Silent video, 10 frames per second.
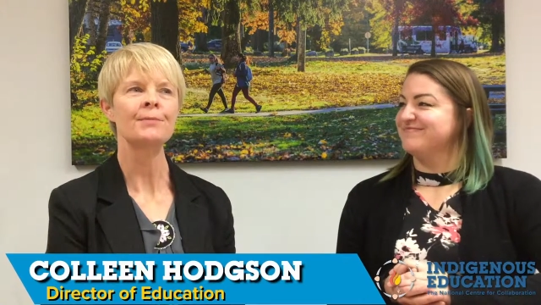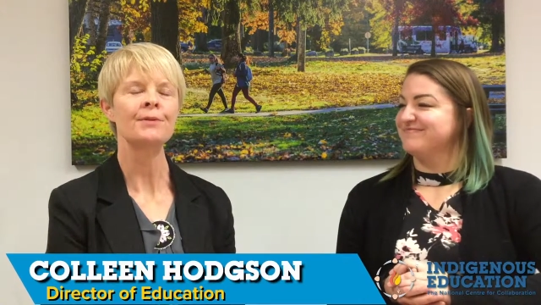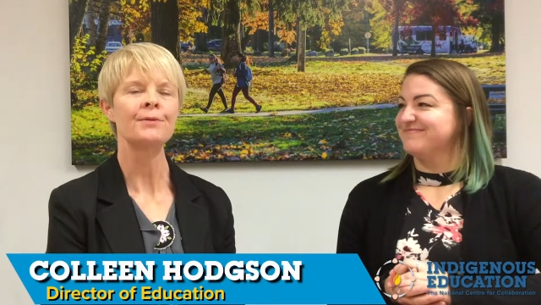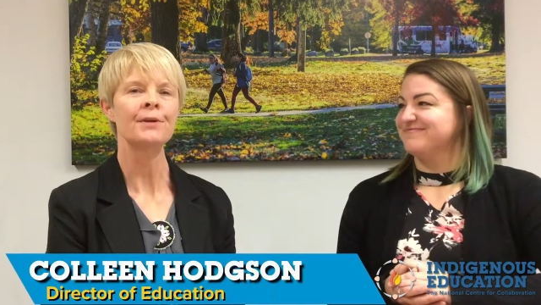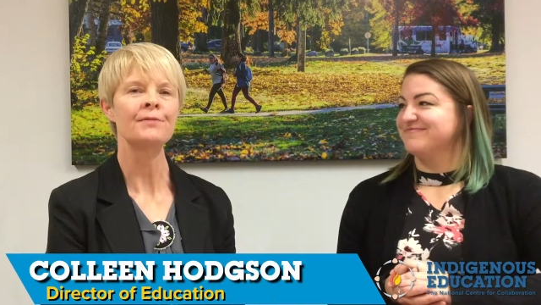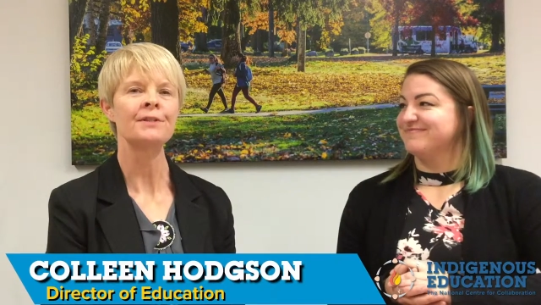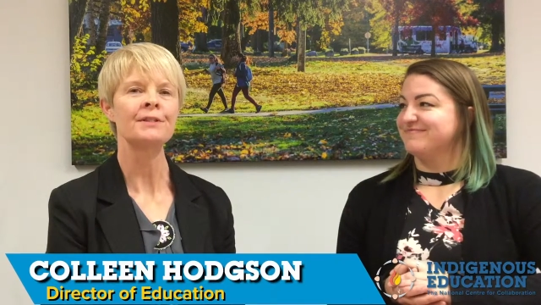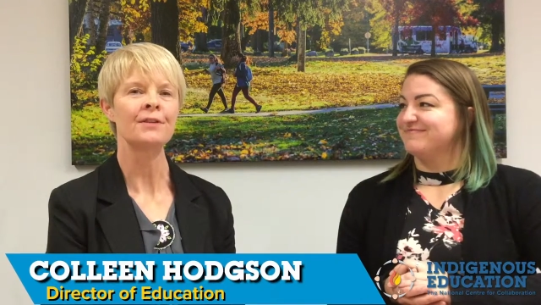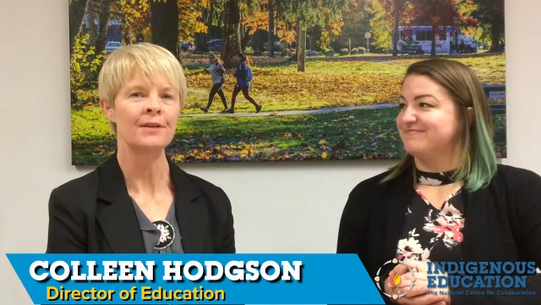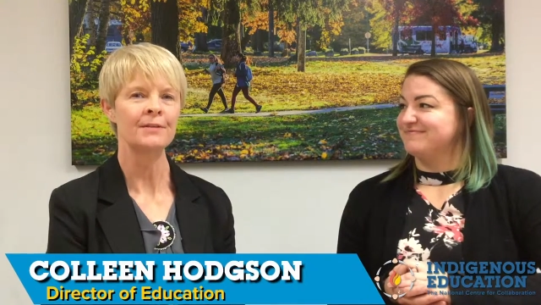Speaker 1: with UFV
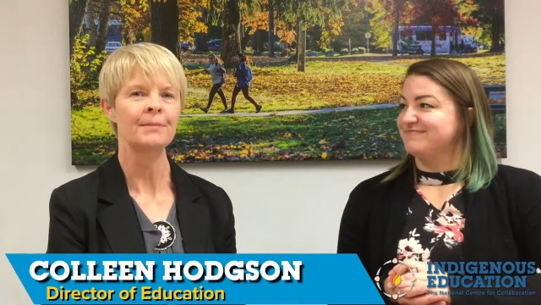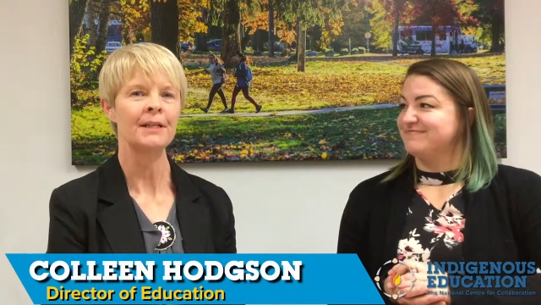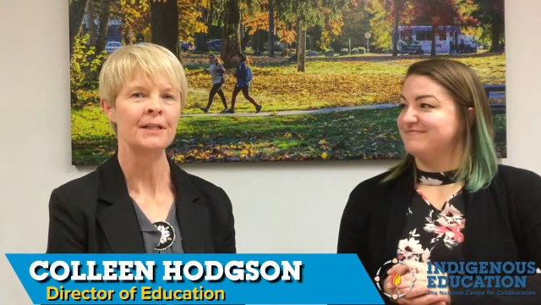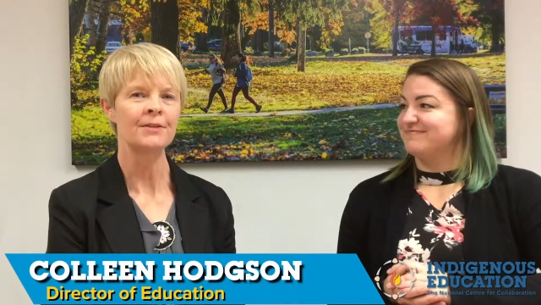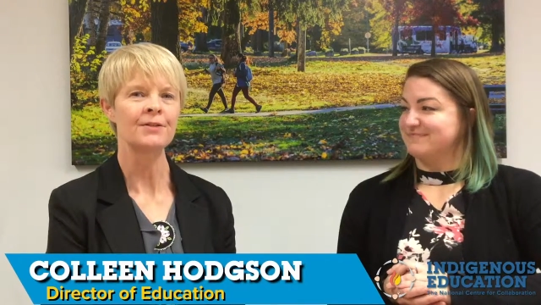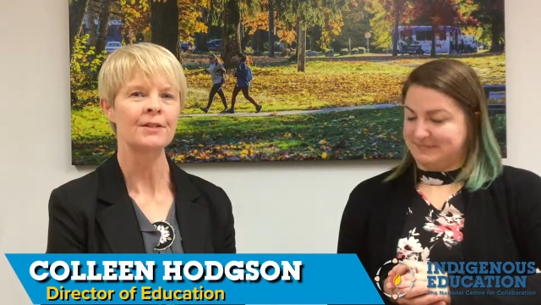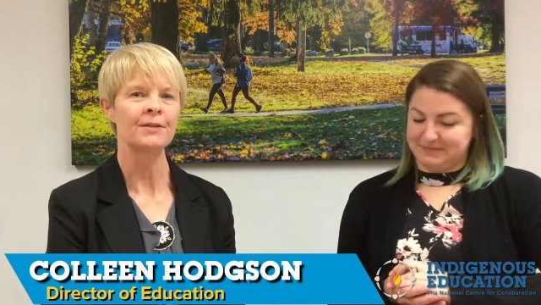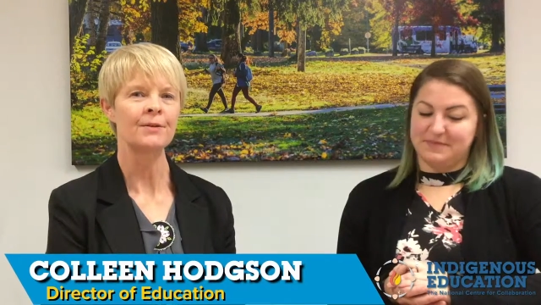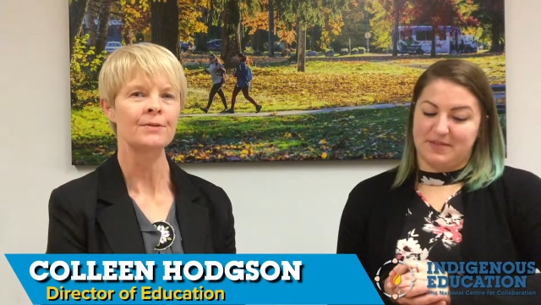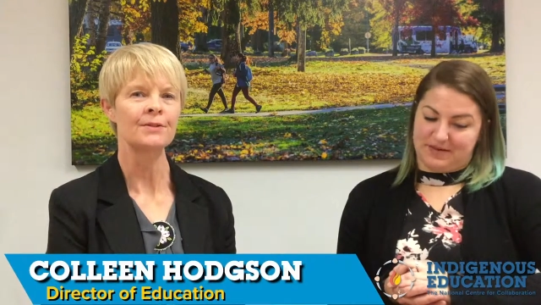started many years ago.